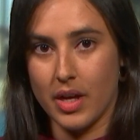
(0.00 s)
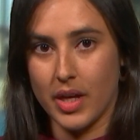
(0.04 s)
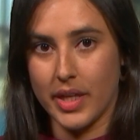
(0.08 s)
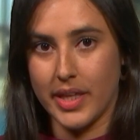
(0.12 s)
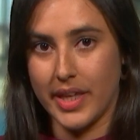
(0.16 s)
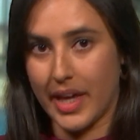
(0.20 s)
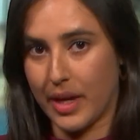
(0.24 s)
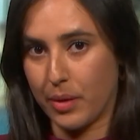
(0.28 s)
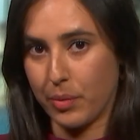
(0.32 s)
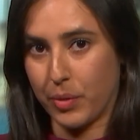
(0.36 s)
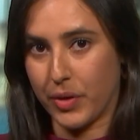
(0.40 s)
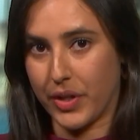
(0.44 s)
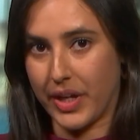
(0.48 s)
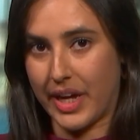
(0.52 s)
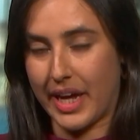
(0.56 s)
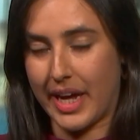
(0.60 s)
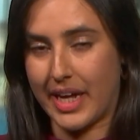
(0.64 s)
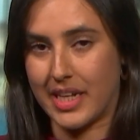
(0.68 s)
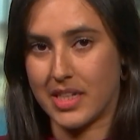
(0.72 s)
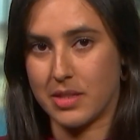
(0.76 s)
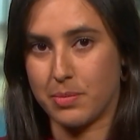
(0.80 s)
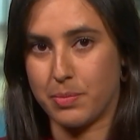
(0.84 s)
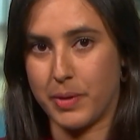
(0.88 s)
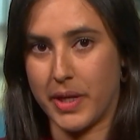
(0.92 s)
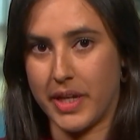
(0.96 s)
Yeah, well, there
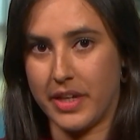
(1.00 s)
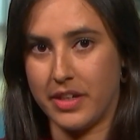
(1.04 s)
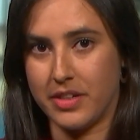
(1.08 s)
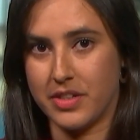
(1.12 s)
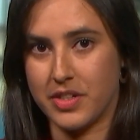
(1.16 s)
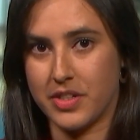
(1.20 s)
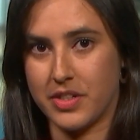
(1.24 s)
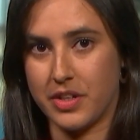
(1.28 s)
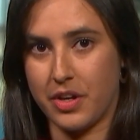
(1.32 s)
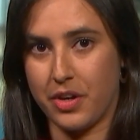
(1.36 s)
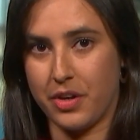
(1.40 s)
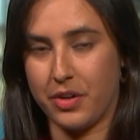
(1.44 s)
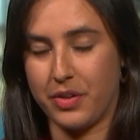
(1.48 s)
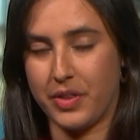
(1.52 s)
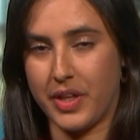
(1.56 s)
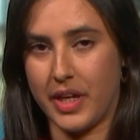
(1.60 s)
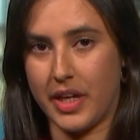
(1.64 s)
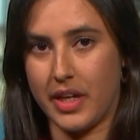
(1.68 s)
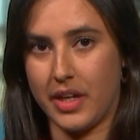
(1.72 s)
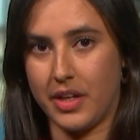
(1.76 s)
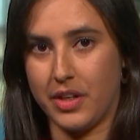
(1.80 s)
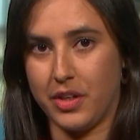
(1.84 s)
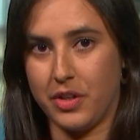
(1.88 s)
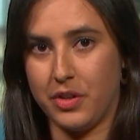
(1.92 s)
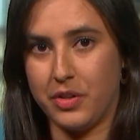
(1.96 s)
has been. So,
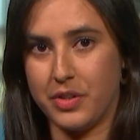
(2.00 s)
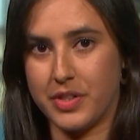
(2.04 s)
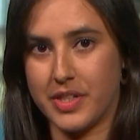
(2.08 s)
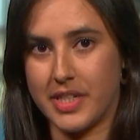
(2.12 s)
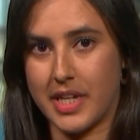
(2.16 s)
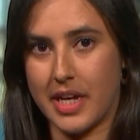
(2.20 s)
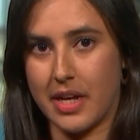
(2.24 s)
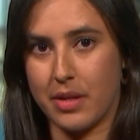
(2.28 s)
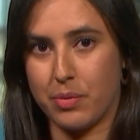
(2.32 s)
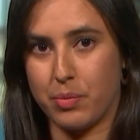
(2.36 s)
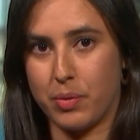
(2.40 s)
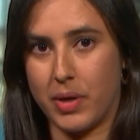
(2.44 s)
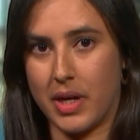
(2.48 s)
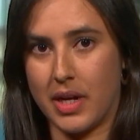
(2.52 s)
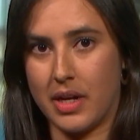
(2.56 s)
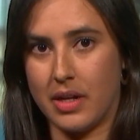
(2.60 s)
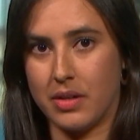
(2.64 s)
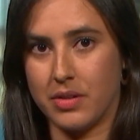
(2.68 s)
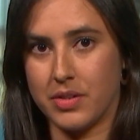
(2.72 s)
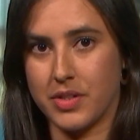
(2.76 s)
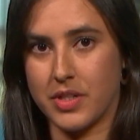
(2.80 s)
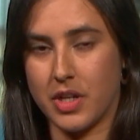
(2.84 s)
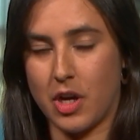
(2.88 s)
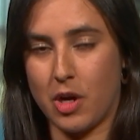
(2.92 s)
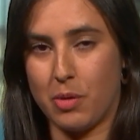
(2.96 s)
the New South
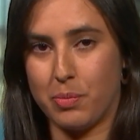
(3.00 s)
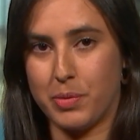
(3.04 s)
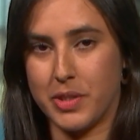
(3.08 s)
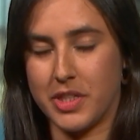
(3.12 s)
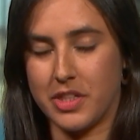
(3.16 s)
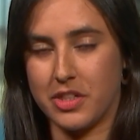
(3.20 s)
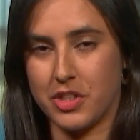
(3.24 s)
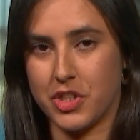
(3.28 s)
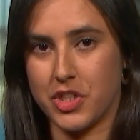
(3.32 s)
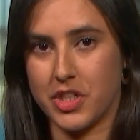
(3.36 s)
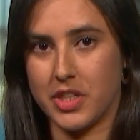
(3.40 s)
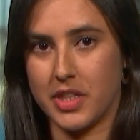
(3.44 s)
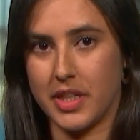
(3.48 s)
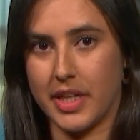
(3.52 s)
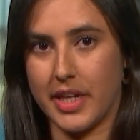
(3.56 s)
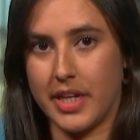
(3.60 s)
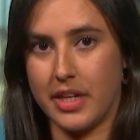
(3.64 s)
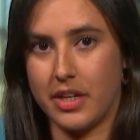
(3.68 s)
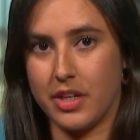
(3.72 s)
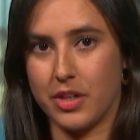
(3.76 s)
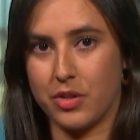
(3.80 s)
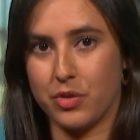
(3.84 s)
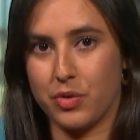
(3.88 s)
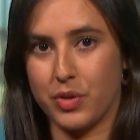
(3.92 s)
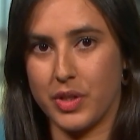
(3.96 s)
Wales opposition
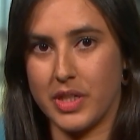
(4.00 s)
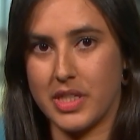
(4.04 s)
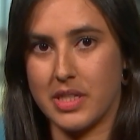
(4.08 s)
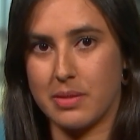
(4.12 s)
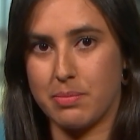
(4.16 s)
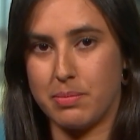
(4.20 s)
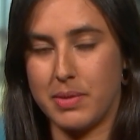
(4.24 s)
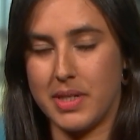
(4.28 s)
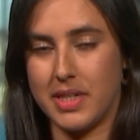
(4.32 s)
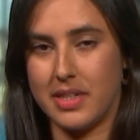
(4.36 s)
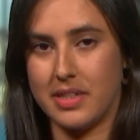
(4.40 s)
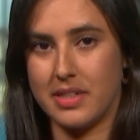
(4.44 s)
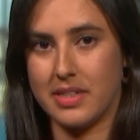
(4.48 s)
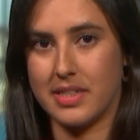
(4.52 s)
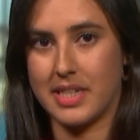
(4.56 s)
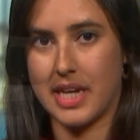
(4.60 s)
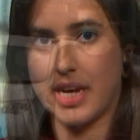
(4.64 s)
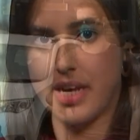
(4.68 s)
leader, Chris Minns,